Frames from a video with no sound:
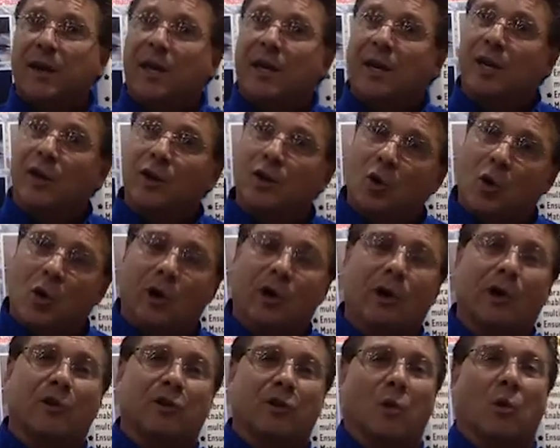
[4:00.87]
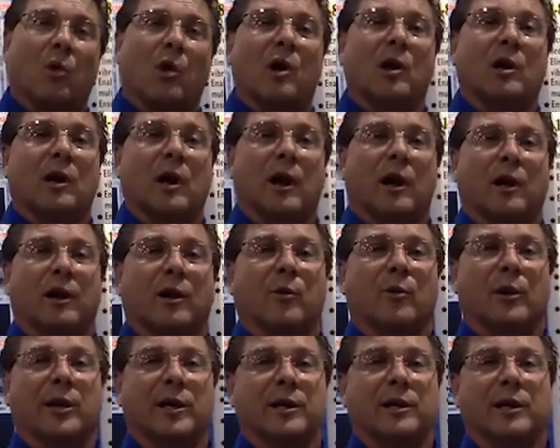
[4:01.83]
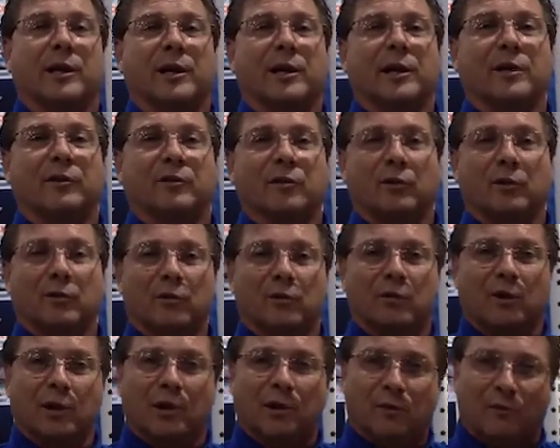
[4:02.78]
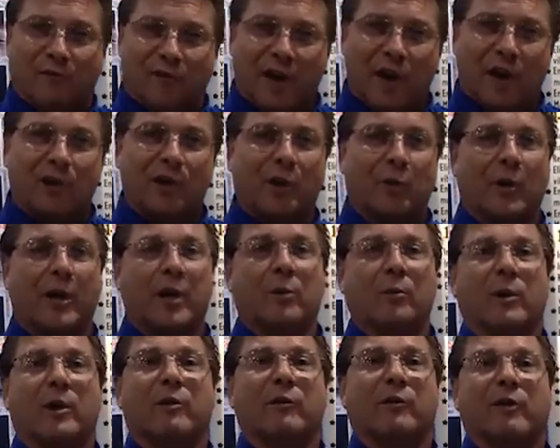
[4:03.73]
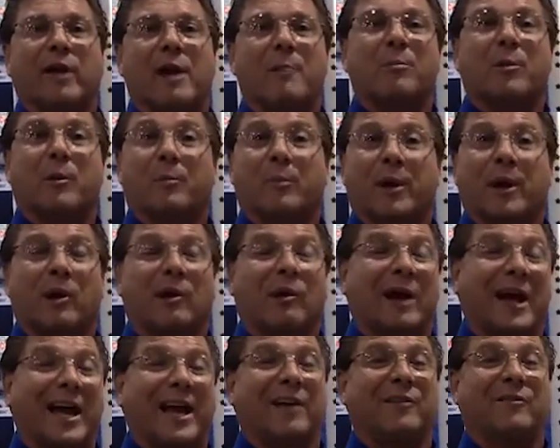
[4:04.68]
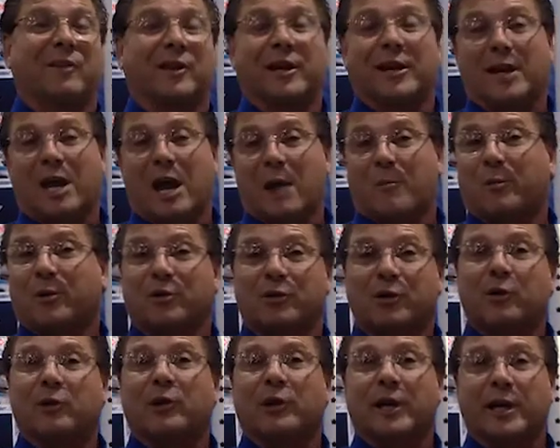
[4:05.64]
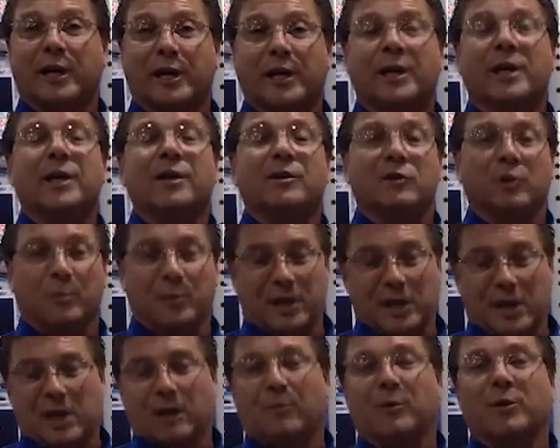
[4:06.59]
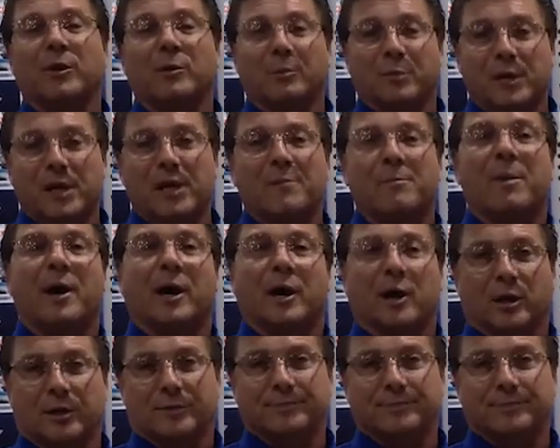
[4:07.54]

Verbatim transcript: in order to work on it, we need to evaluate whether that propeller has any opportunity to be able to be better.